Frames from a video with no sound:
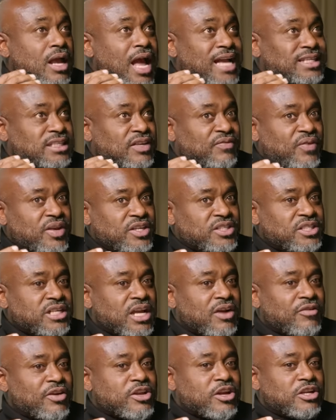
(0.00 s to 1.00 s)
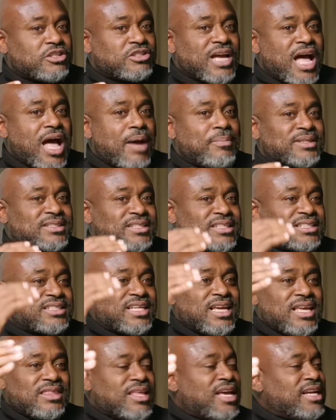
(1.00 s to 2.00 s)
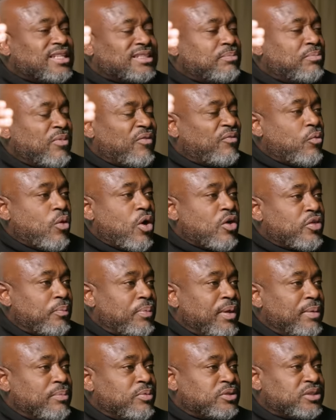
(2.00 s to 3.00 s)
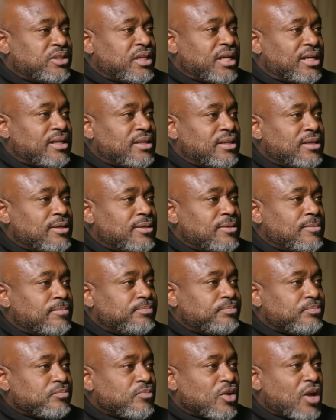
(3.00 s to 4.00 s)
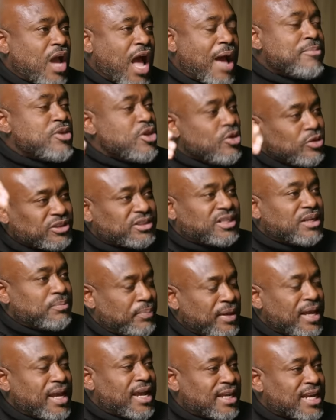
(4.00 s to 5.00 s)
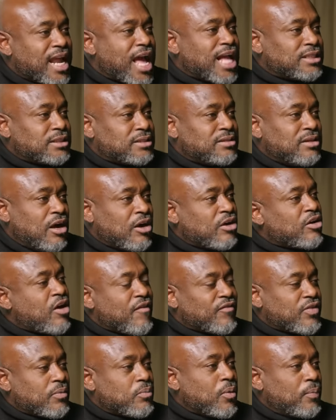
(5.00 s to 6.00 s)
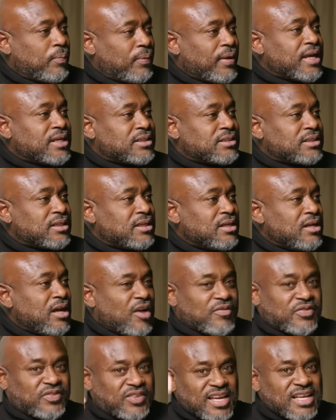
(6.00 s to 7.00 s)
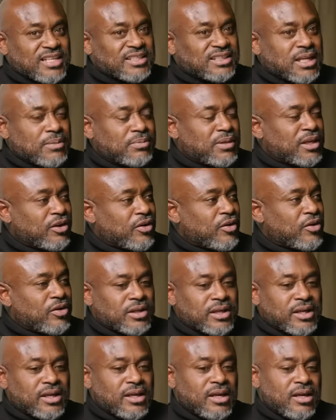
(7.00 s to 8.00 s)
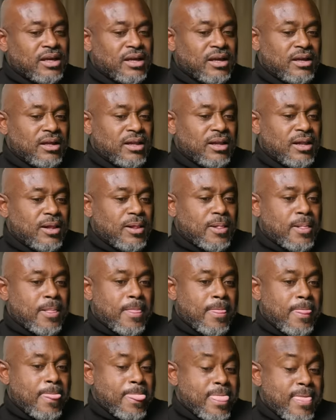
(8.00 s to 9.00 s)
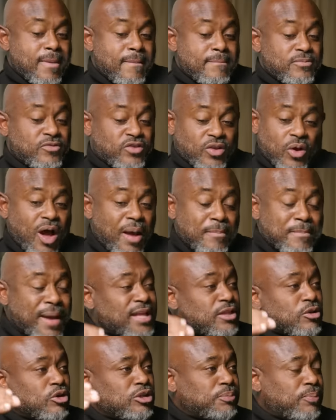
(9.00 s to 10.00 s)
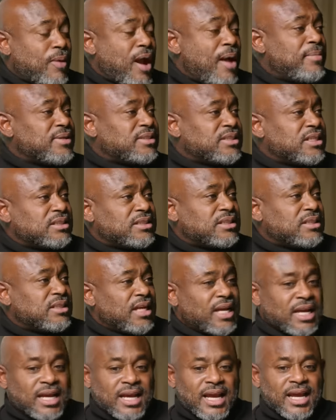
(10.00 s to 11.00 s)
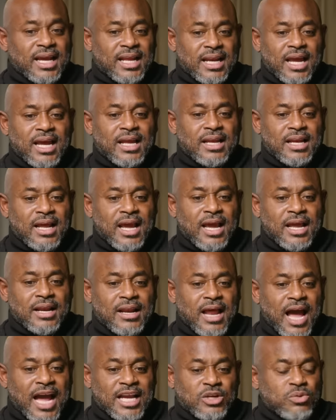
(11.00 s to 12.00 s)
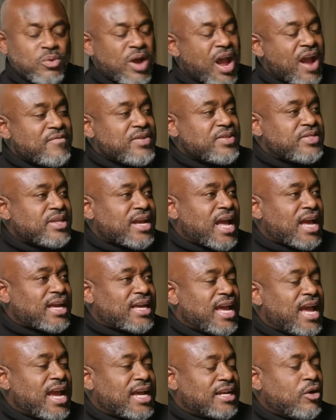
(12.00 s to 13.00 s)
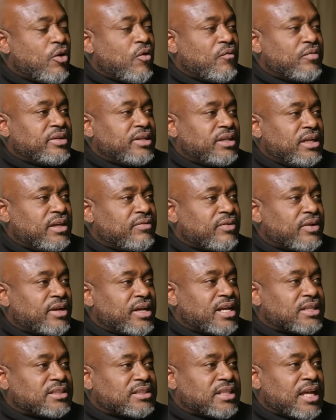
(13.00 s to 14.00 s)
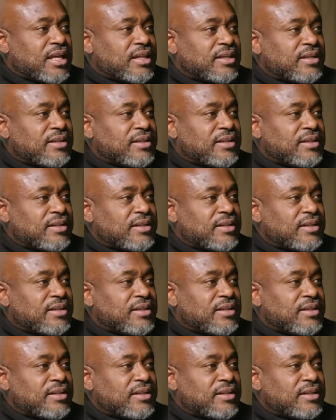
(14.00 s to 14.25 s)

As a visionary, your job is to see things before other people see it. Correct. I'm used to being in that uncomfortable place mm-hmm. of seeing something early. So I make those promises and, and, and I do everything I can to over deliver against that.